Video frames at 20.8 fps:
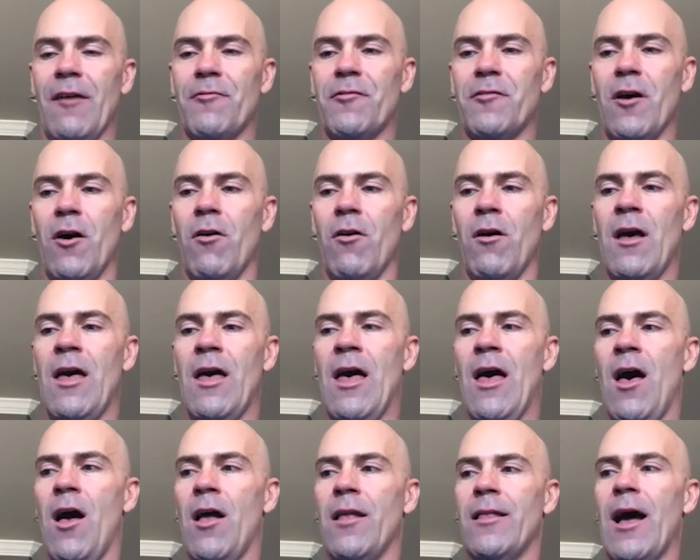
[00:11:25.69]
So
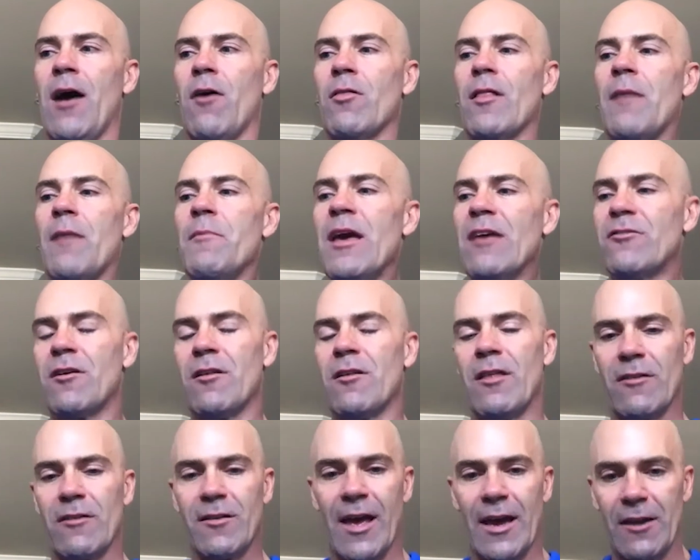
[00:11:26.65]
now let me ask you
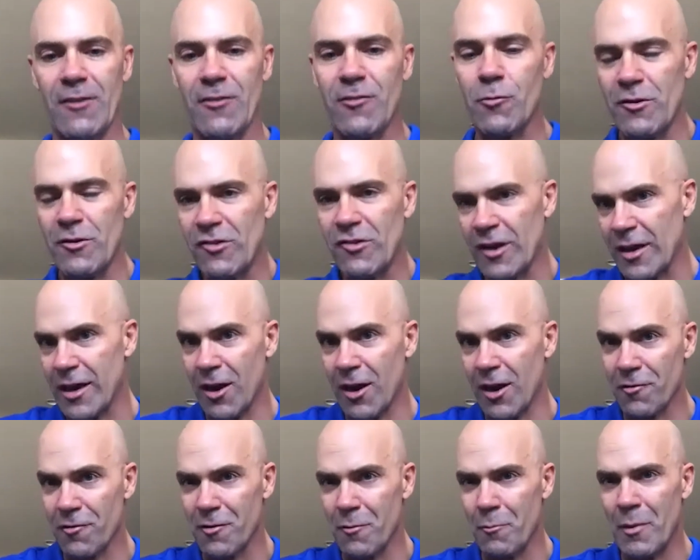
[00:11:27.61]
this, kind of switching
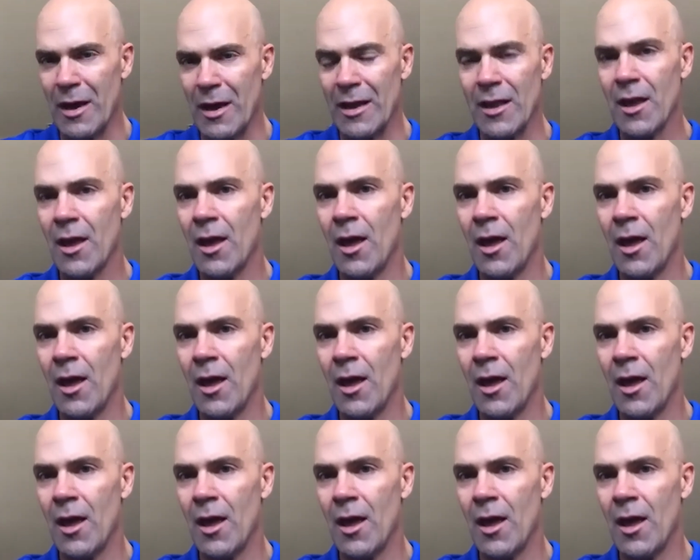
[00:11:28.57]
gears a bit.